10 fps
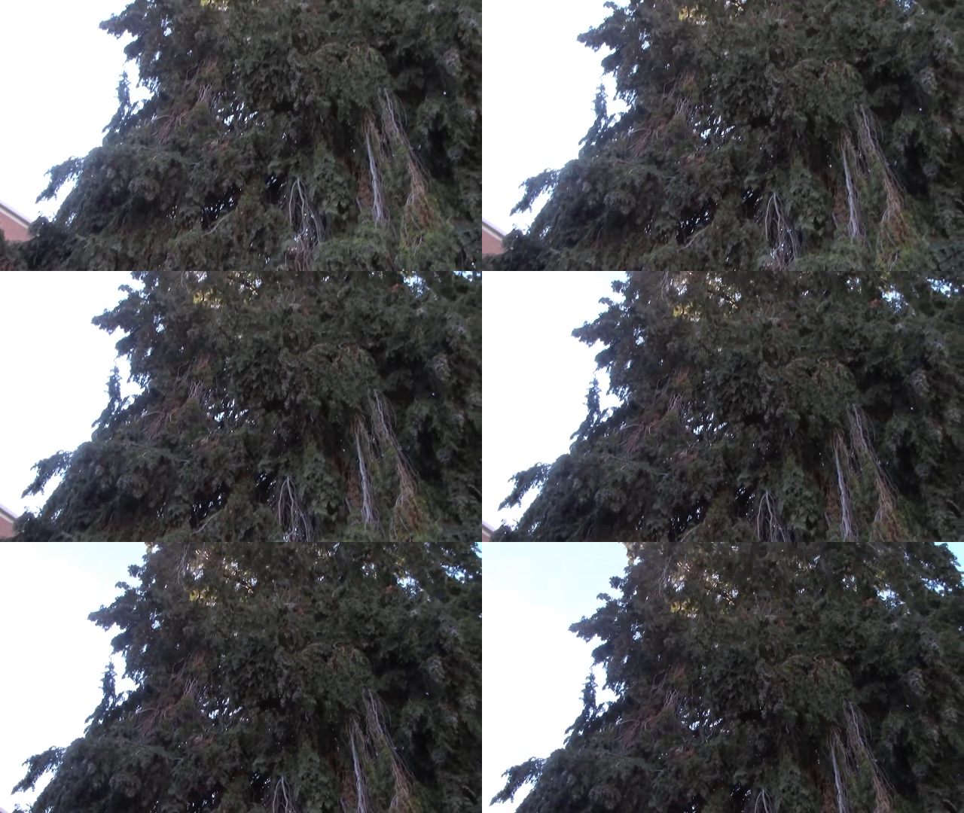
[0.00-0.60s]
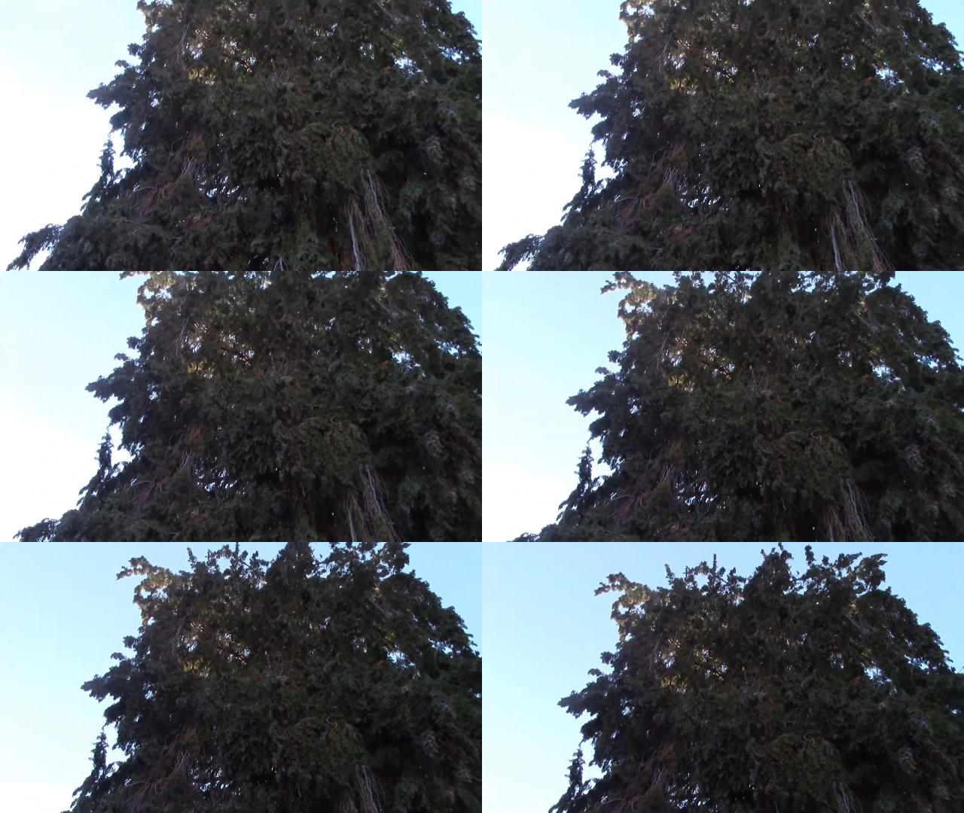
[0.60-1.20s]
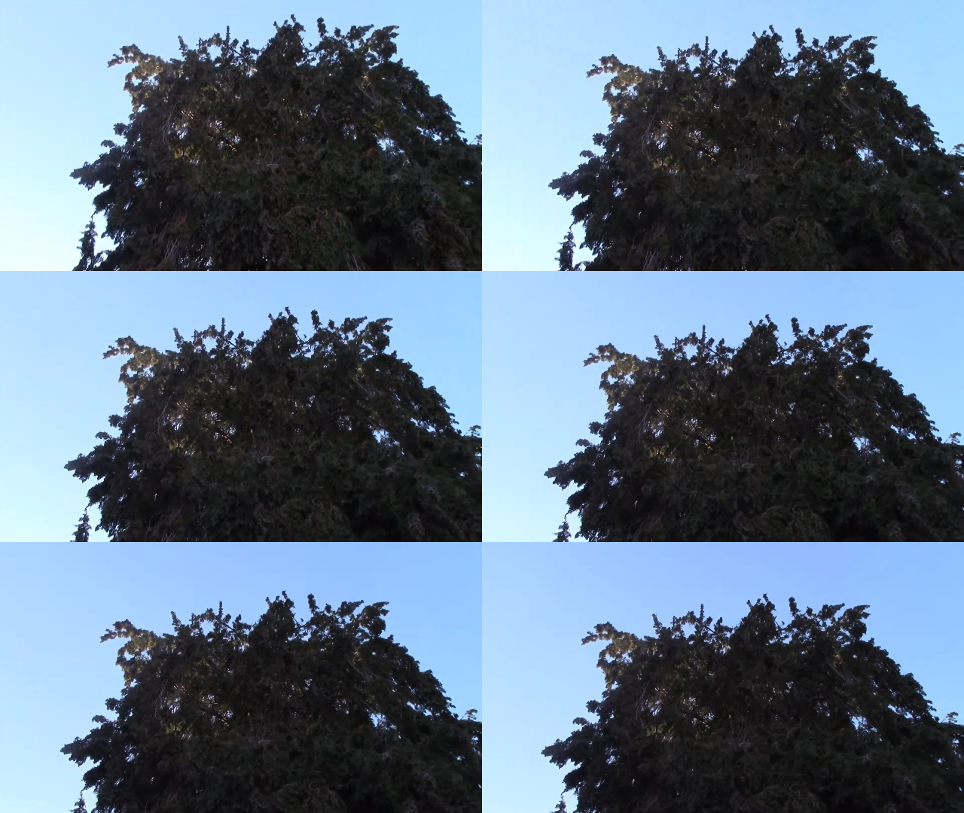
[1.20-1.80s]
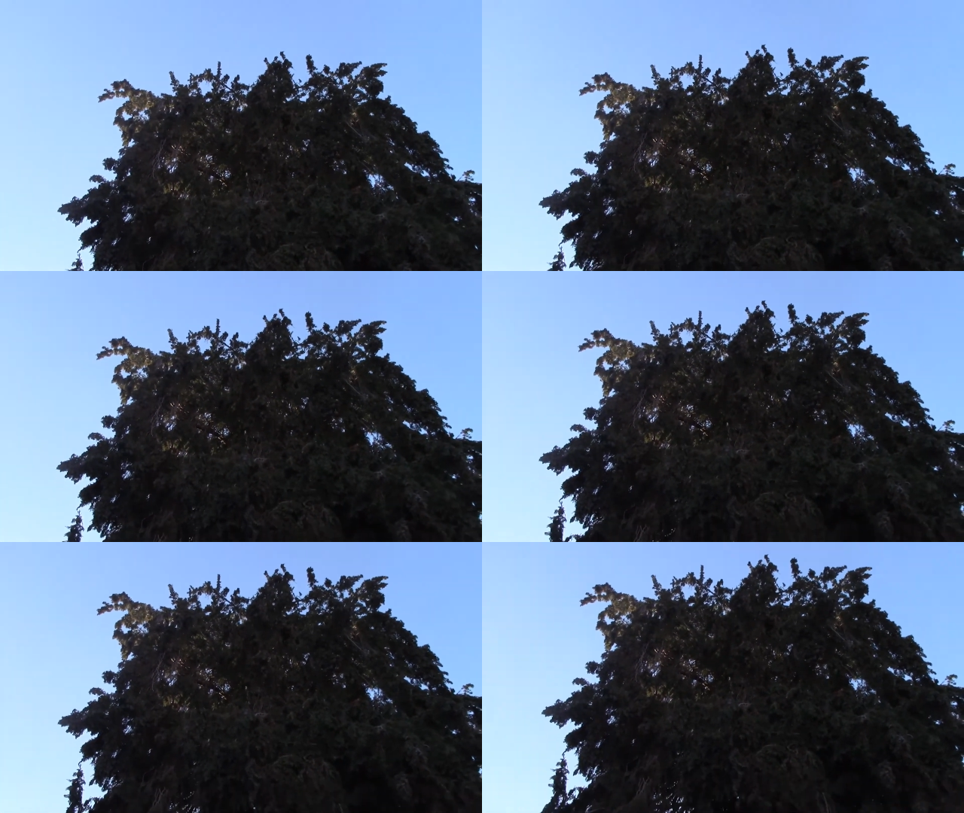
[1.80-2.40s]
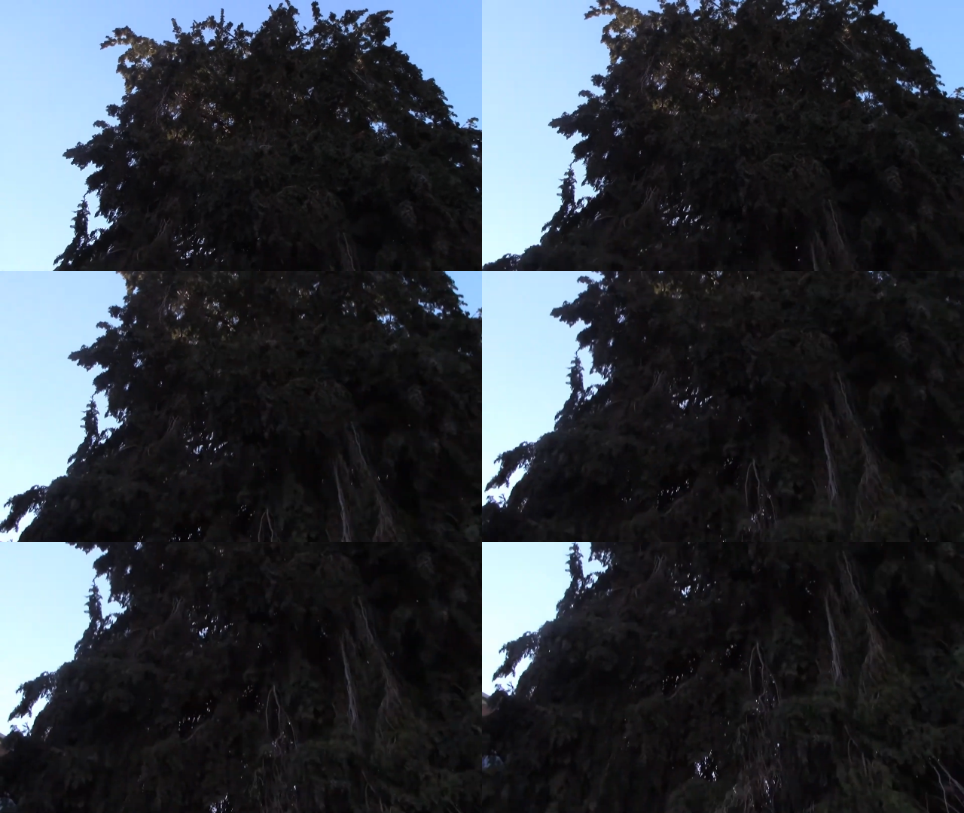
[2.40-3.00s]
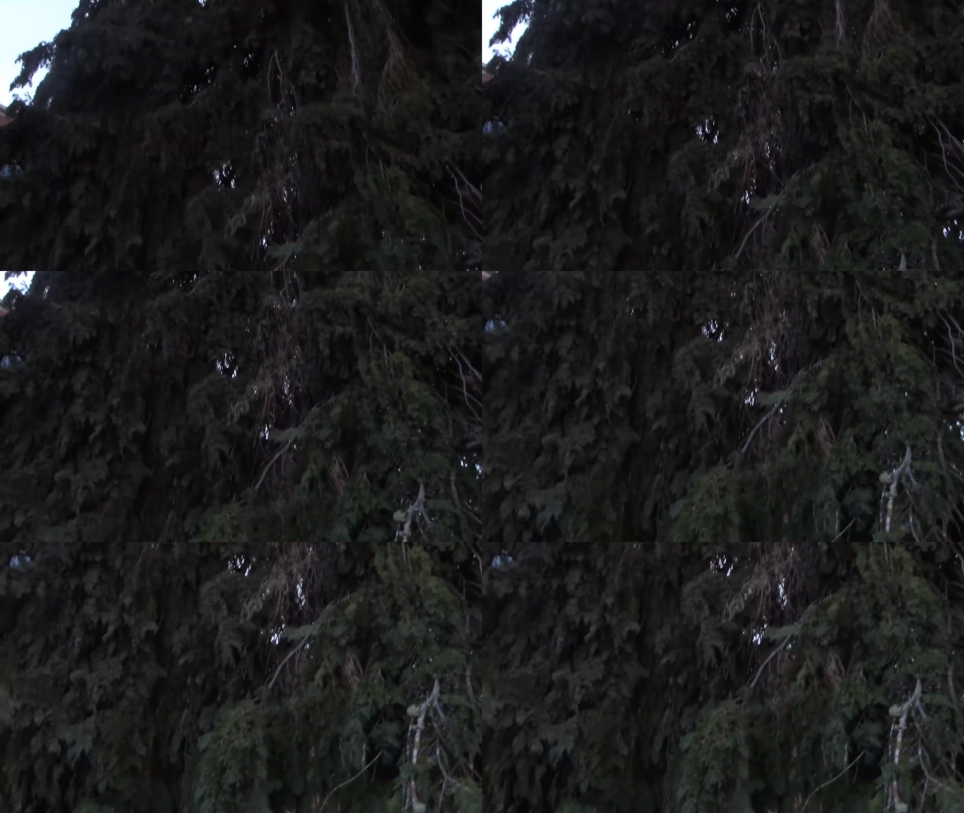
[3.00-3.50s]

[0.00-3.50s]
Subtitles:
[unreadable: no face in view]